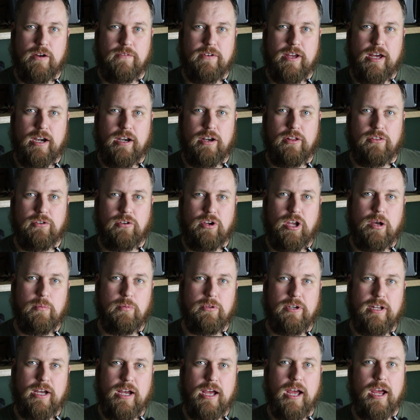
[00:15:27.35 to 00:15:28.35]
I've got another
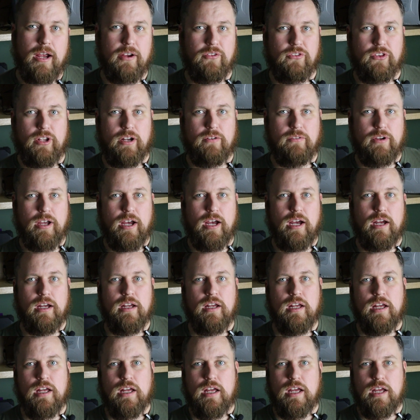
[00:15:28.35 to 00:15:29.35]
couple diags that I've
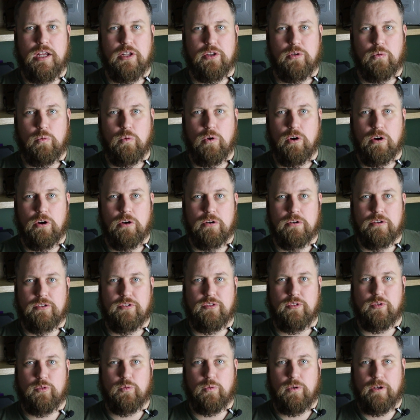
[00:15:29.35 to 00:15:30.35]
got in the
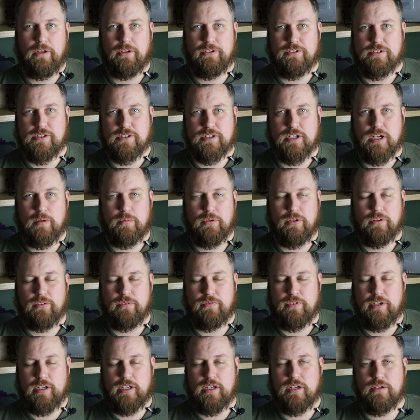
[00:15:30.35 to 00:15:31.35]
works, as well as just a couple other
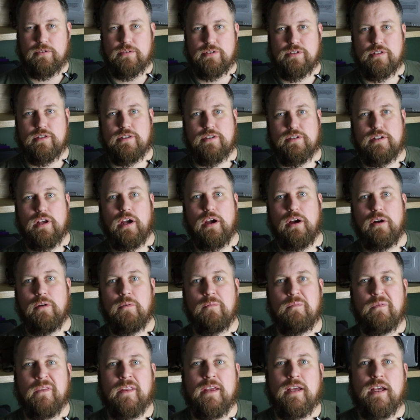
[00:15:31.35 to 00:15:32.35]
videos.
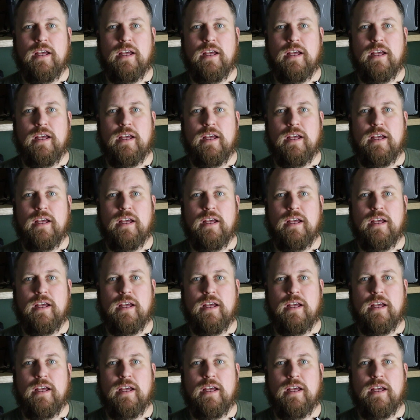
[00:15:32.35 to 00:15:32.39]
So,